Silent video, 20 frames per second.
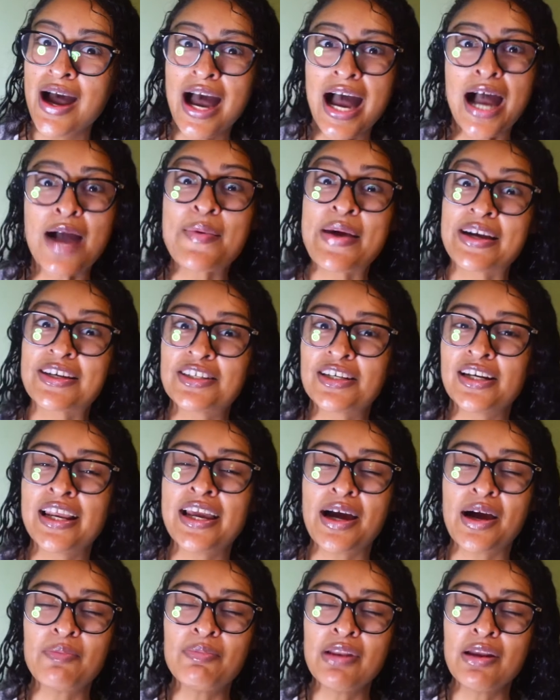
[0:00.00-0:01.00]
I'm actually
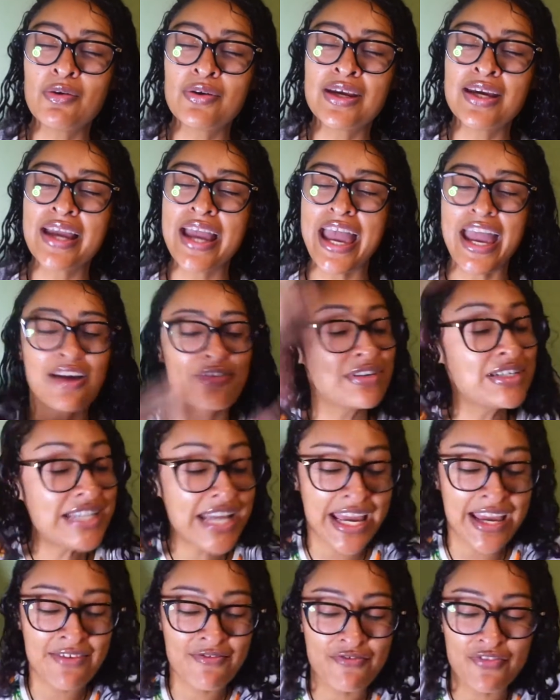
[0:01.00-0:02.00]
uploading every
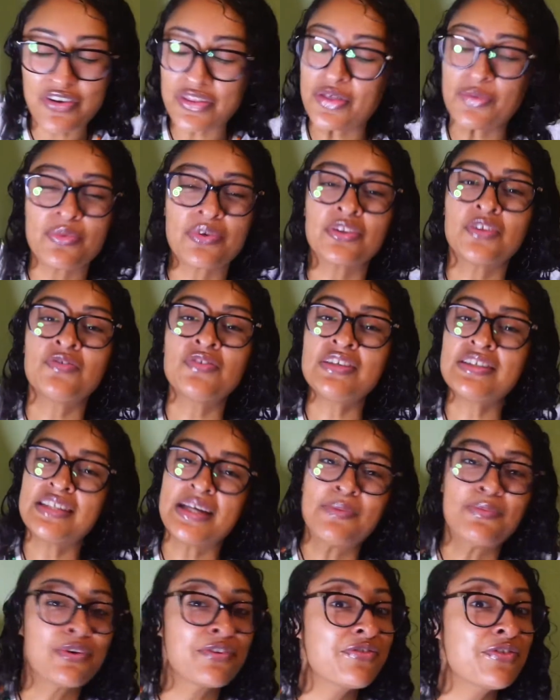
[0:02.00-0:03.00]
day for the month of
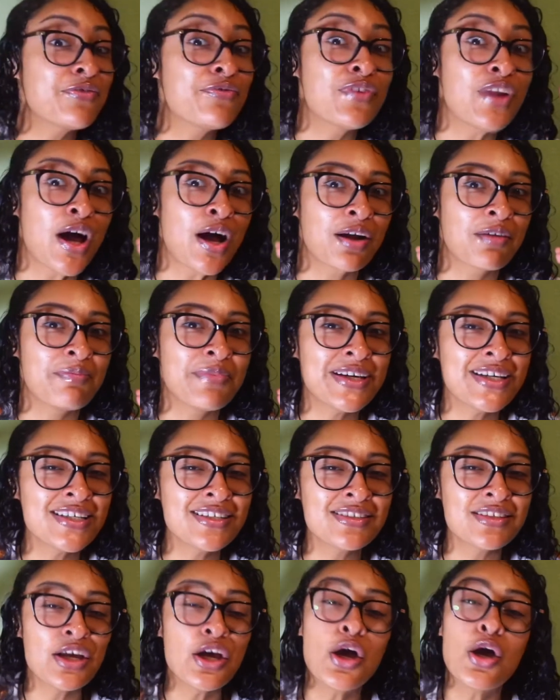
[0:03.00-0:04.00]
December for
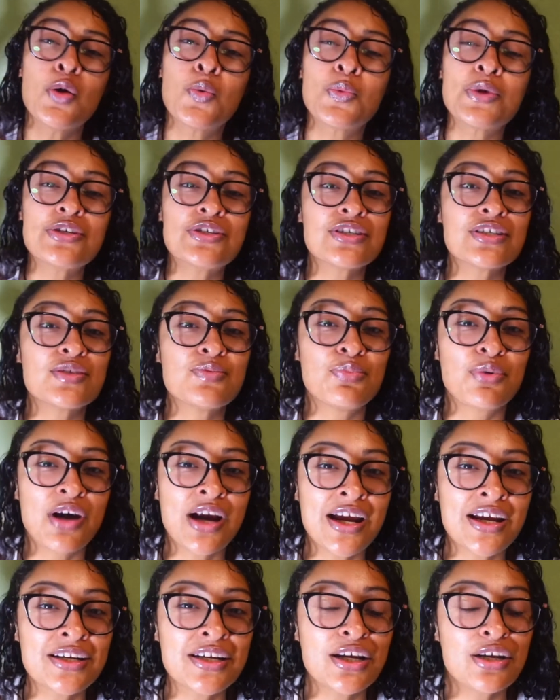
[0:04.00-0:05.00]
Vlogmas, which is
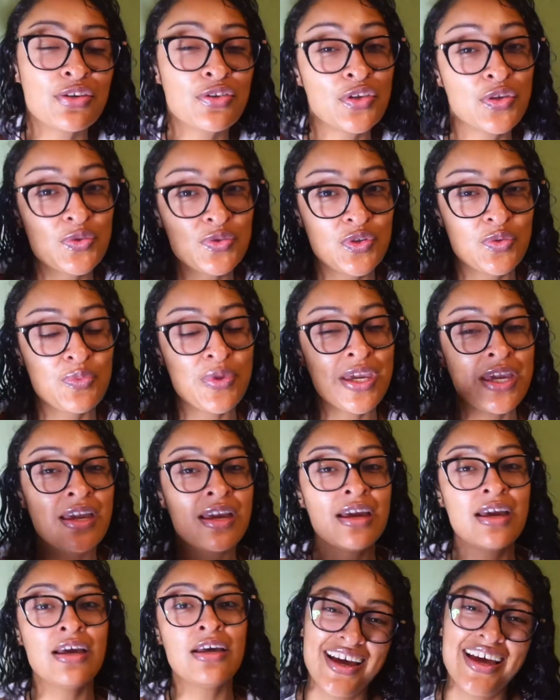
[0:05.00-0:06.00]
brand new to me.
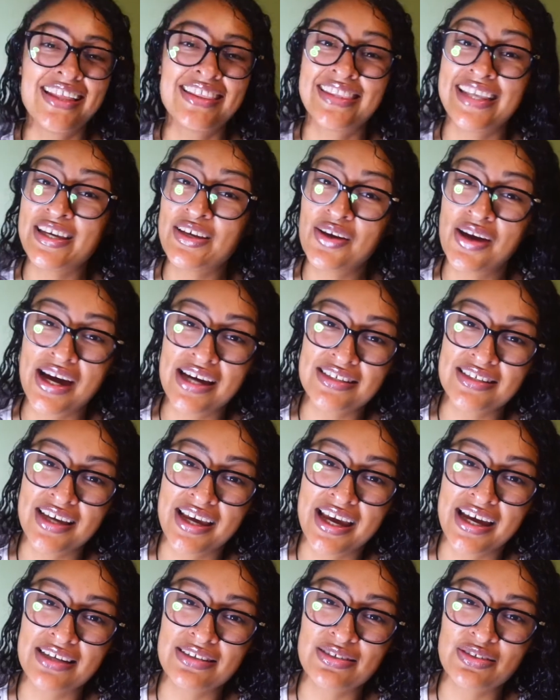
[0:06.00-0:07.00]
Thank you guys
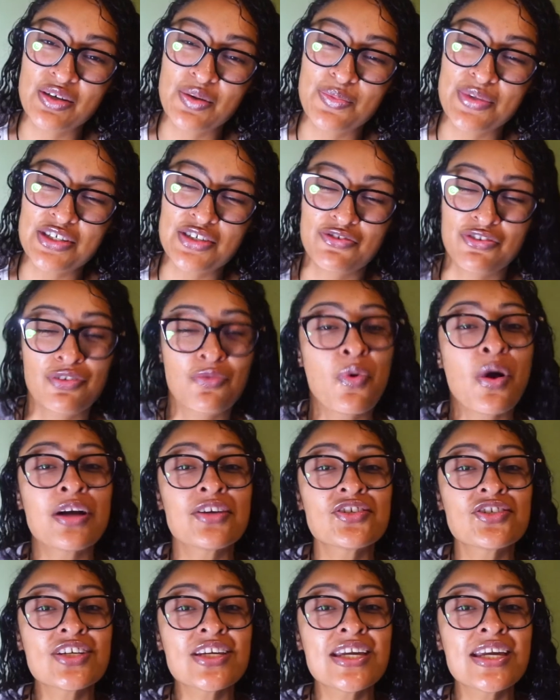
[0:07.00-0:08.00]
again so much for
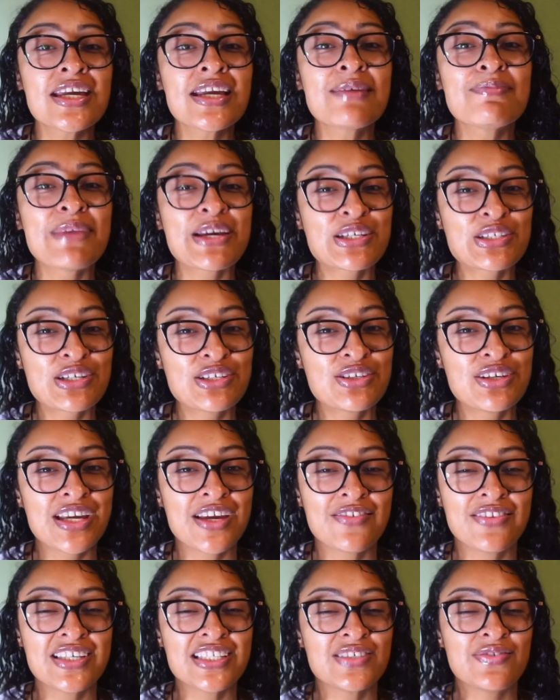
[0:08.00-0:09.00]
watching. Make sure to
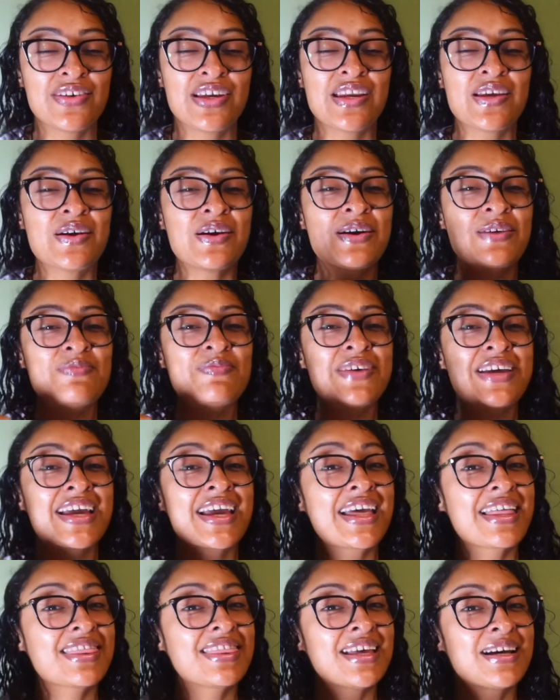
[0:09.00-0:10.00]
give this video a
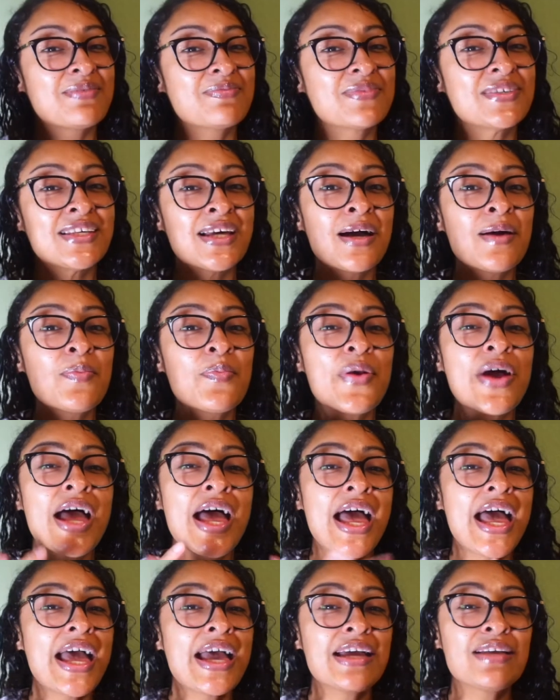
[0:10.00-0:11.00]
big thumbs up.
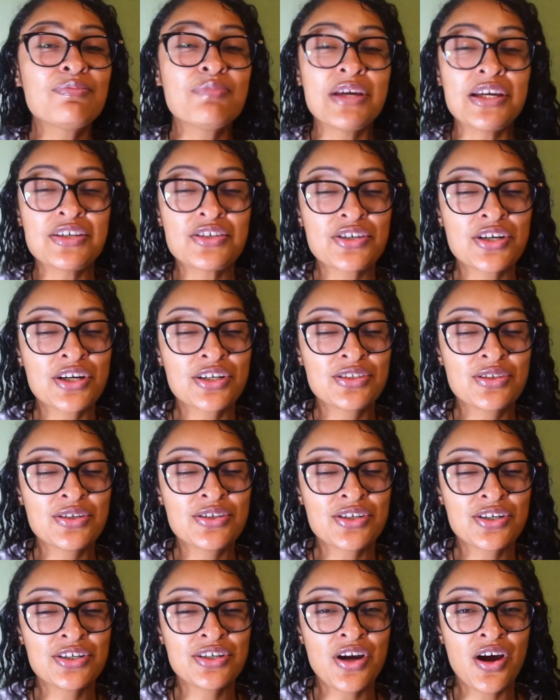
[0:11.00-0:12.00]
And make sure to
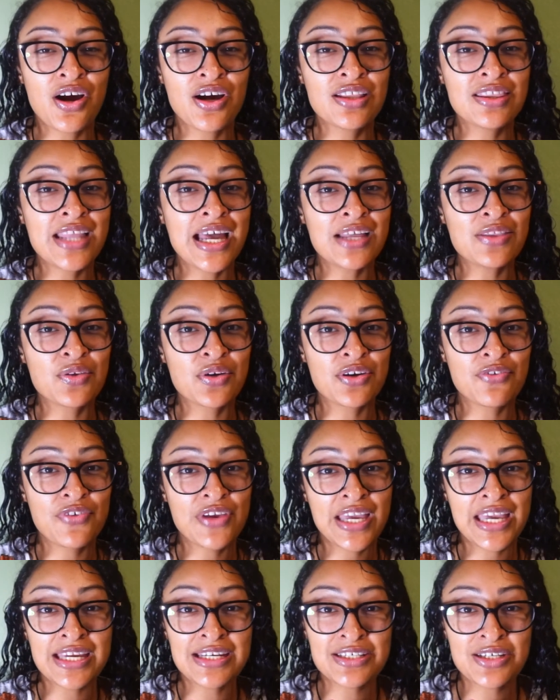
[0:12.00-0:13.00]
turn on that
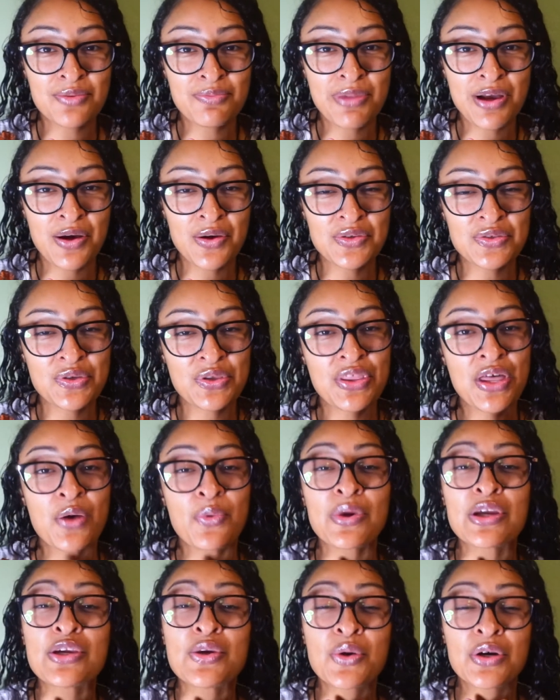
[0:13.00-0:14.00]
notification bell so that
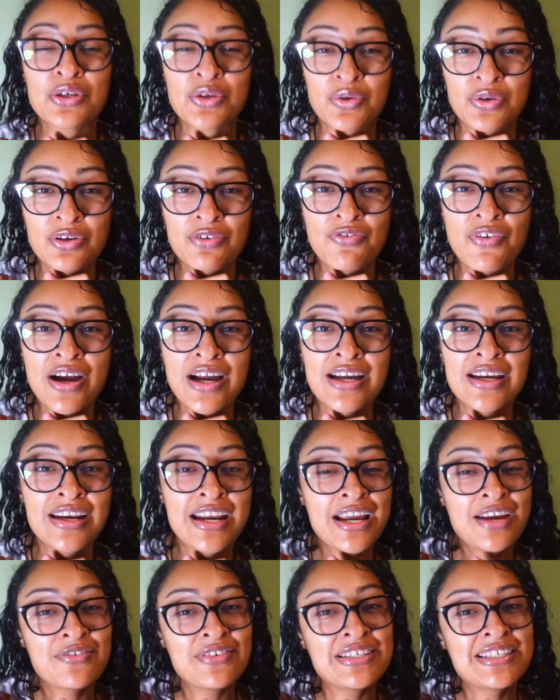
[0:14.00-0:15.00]
way you are notified
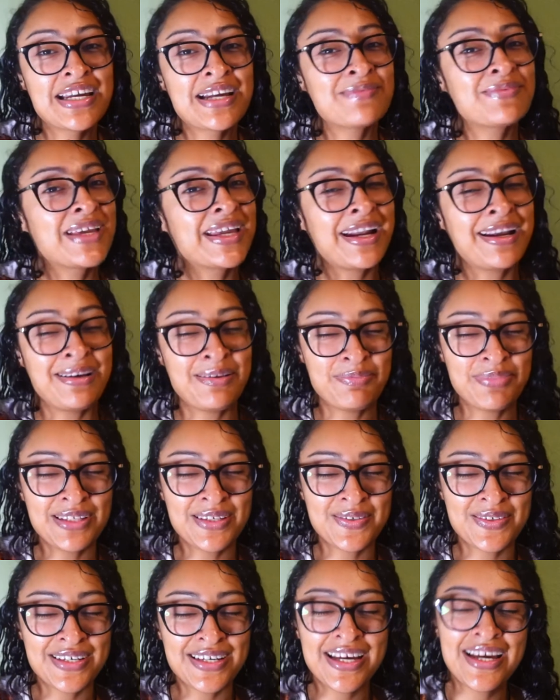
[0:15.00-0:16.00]
every time that I
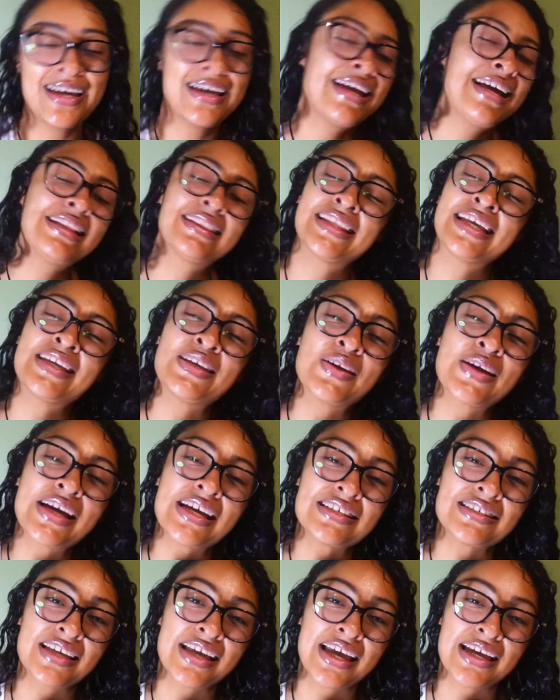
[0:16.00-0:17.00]
upload. Thank you
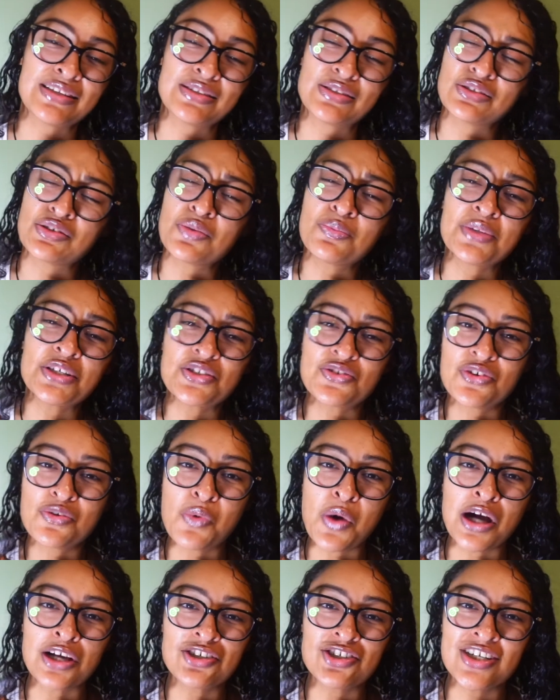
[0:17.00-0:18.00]
guys again so much for
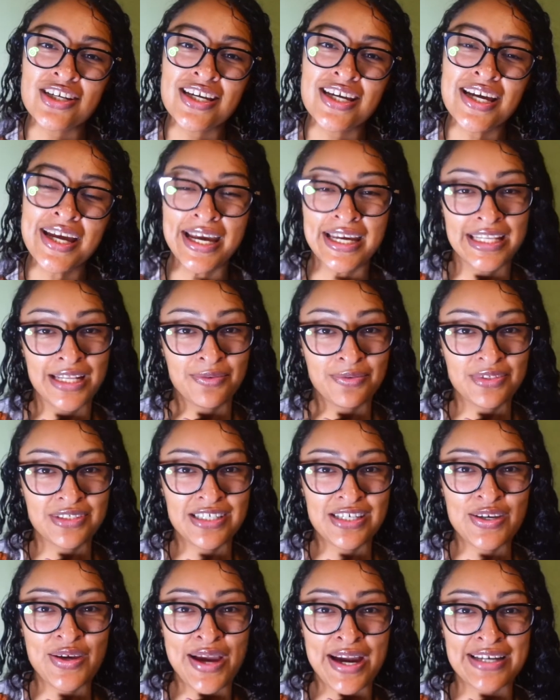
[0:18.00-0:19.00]
watching. And I will
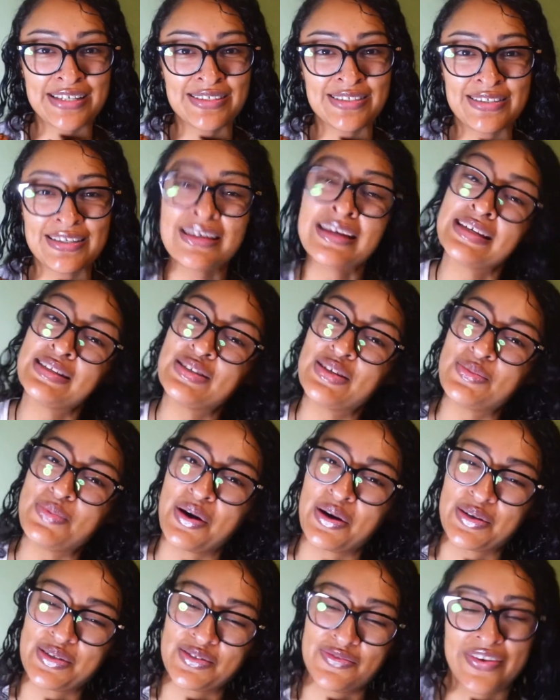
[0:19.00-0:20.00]
see you guys in
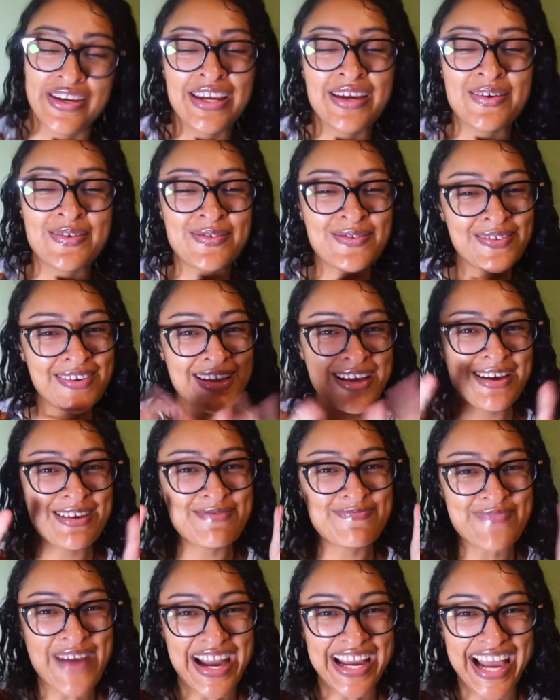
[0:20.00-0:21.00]
tomorrow's video.
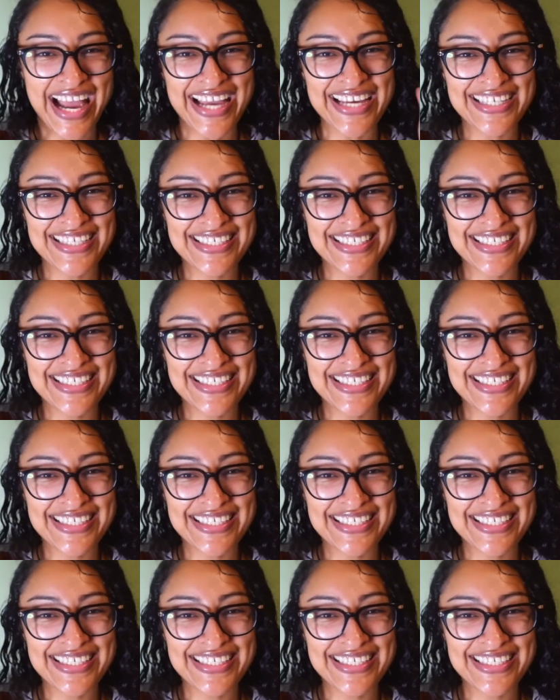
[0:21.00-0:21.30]
Bye guys.